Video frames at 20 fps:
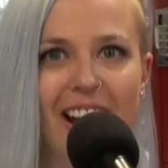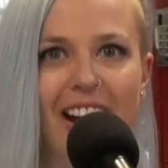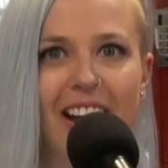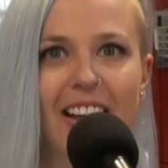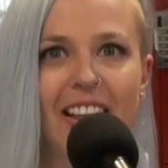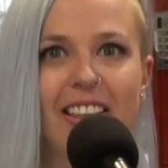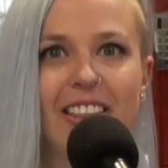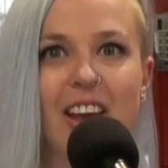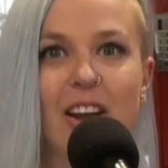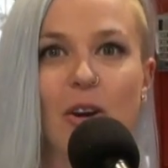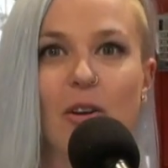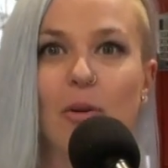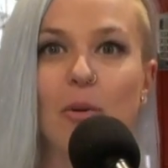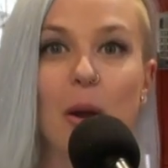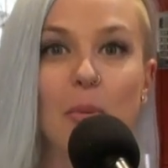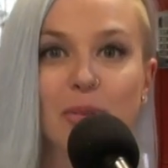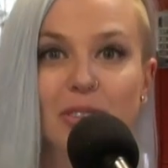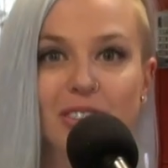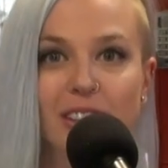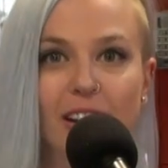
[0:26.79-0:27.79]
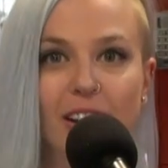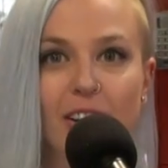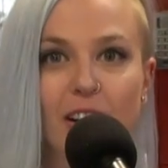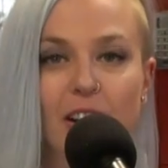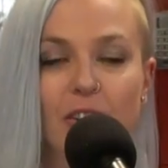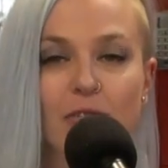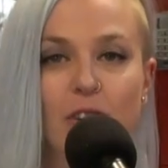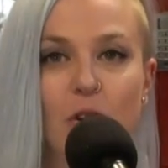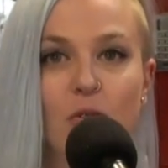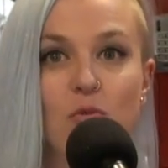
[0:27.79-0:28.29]
They're a
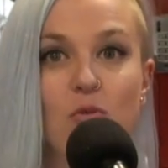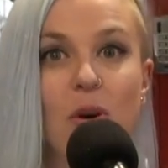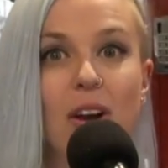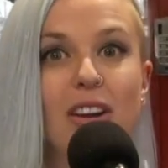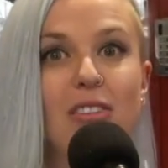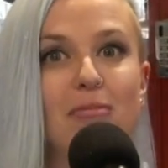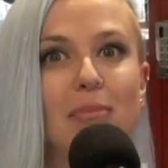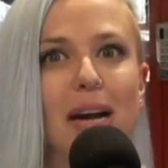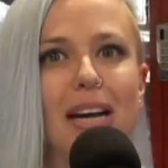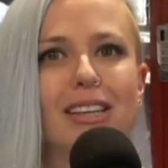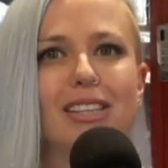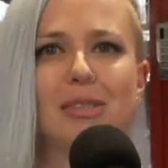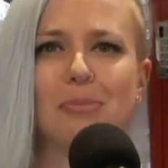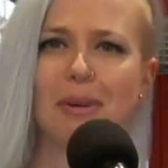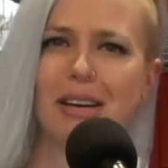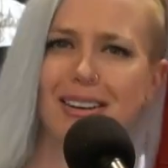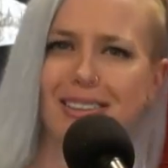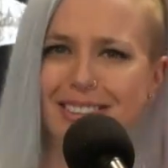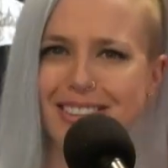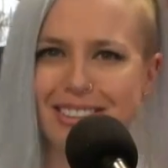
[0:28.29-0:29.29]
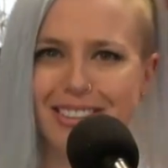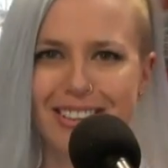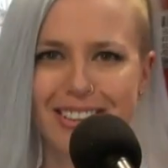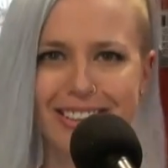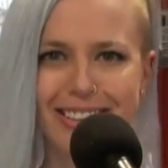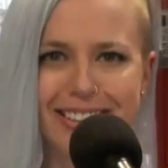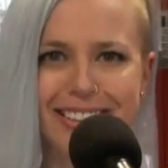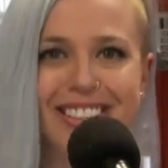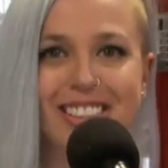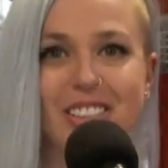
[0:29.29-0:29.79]
representative of one of my
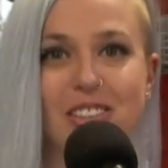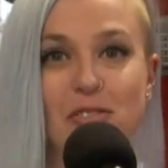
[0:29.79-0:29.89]
sponsors.